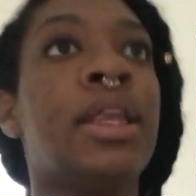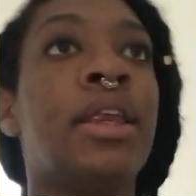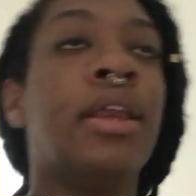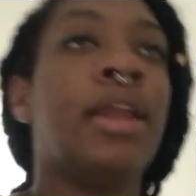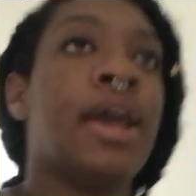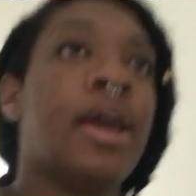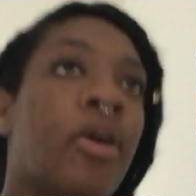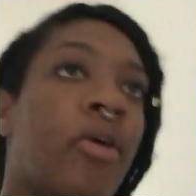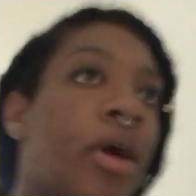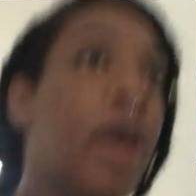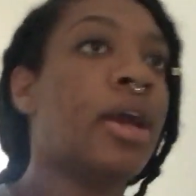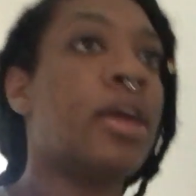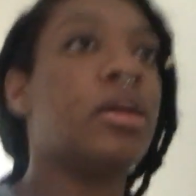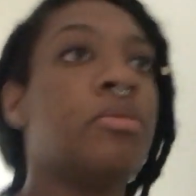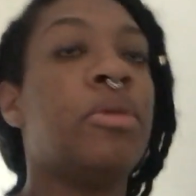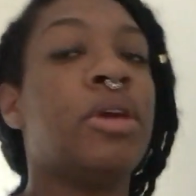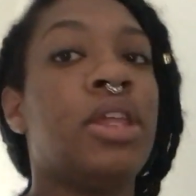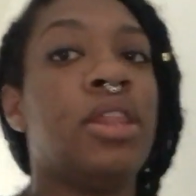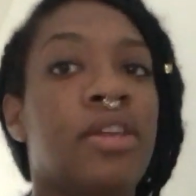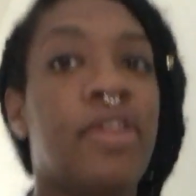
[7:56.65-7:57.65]
now I
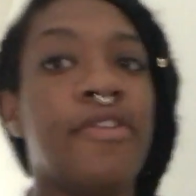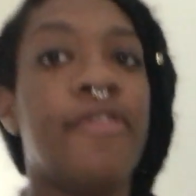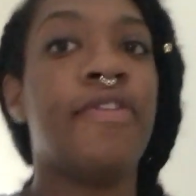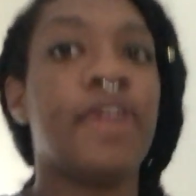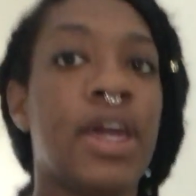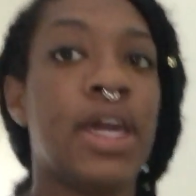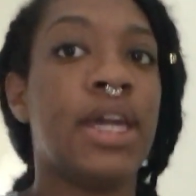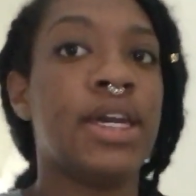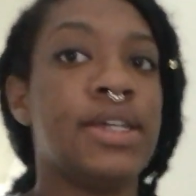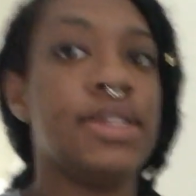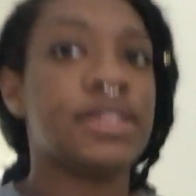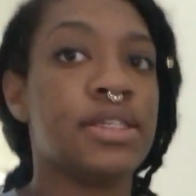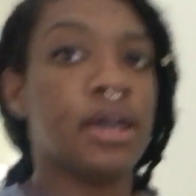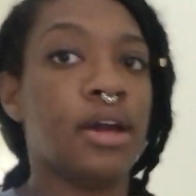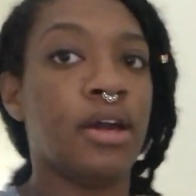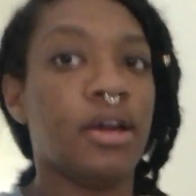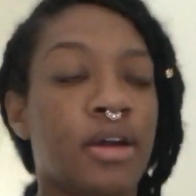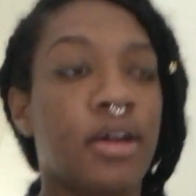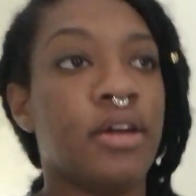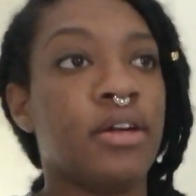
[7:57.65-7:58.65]
am in the phase
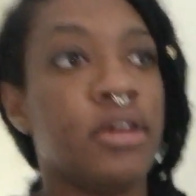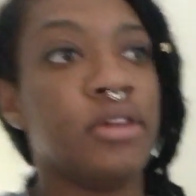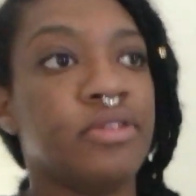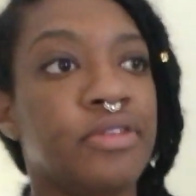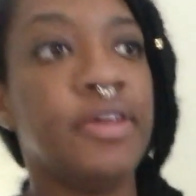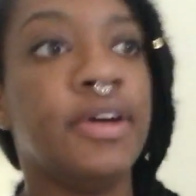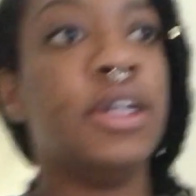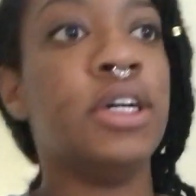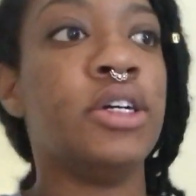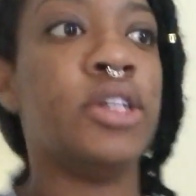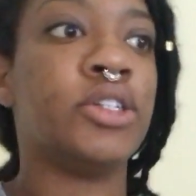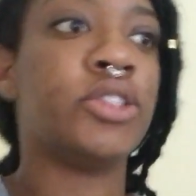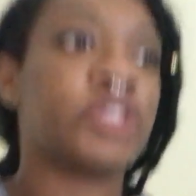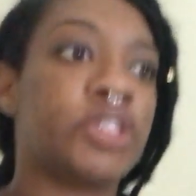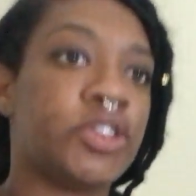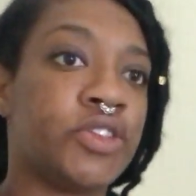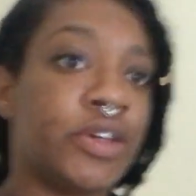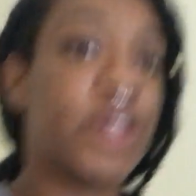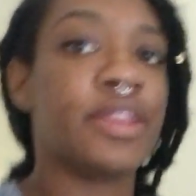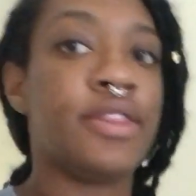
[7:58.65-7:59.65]
of
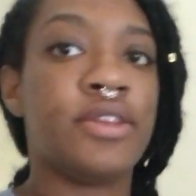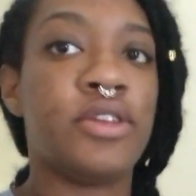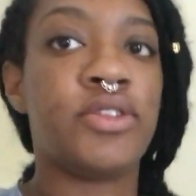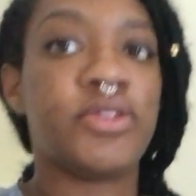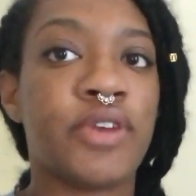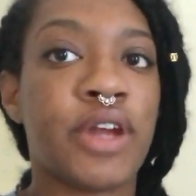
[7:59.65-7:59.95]
strength